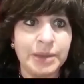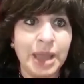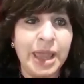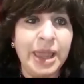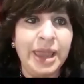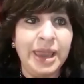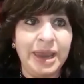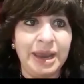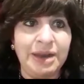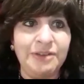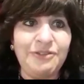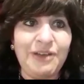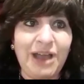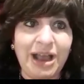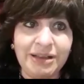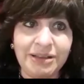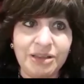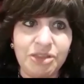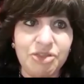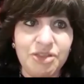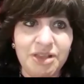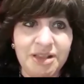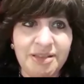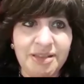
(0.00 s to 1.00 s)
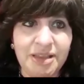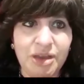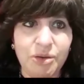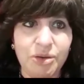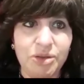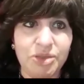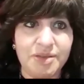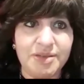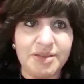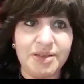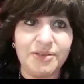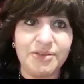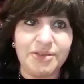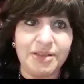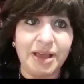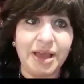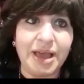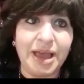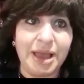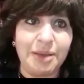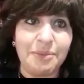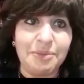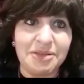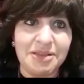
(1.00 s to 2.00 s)
In fact, in this area, the Sefsei
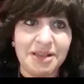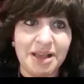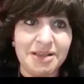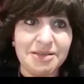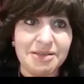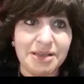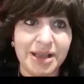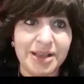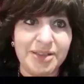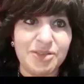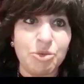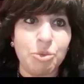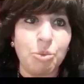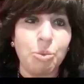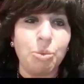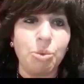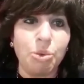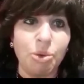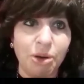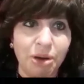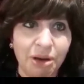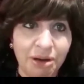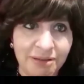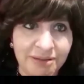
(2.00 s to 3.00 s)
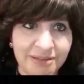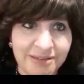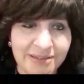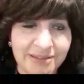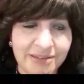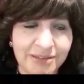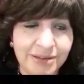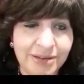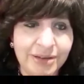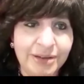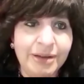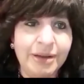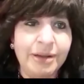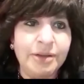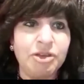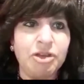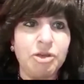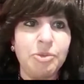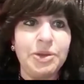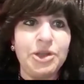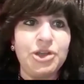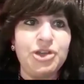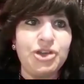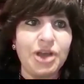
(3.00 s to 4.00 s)
Chaim says it's worse
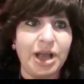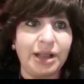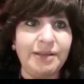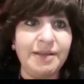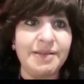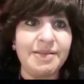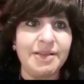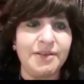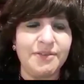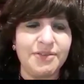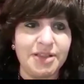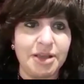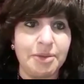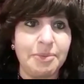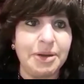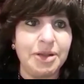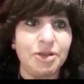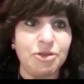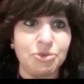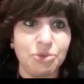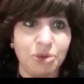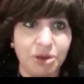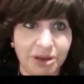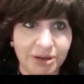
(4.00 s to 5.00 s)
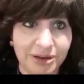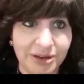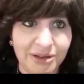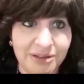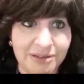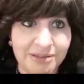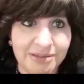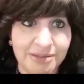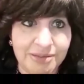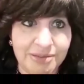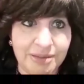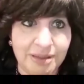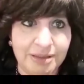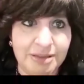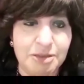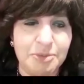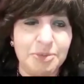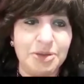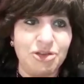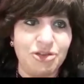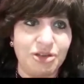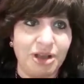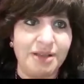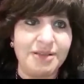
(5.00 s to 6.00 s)
to be jealous of somebody's ruchnias than to
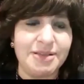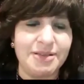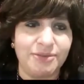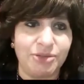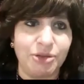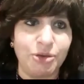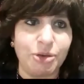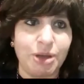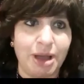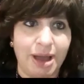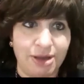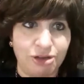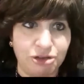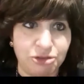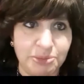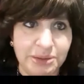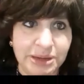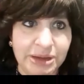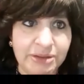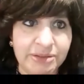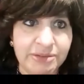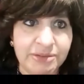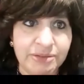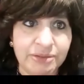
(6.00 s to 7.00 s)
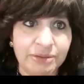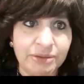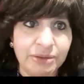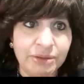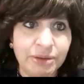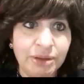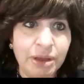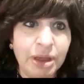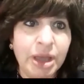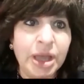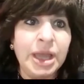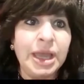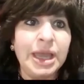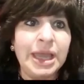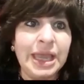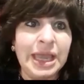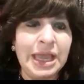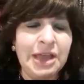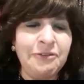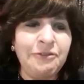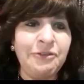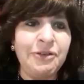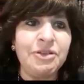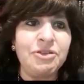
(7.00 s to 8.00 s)
be jealous of their gashmias,
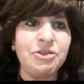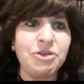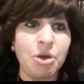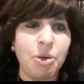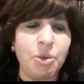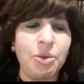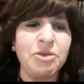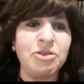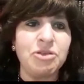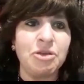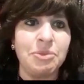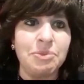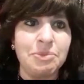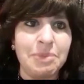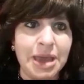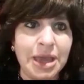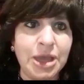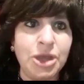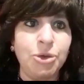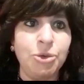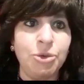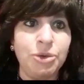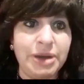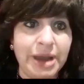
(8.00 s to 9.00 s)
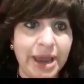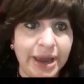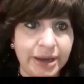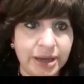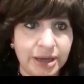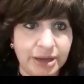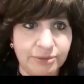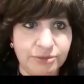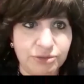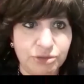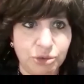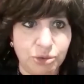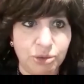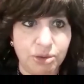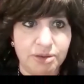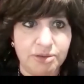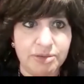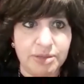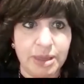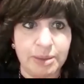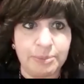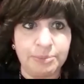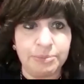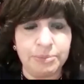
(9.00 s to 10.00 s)
if it's going to make you negative towards them.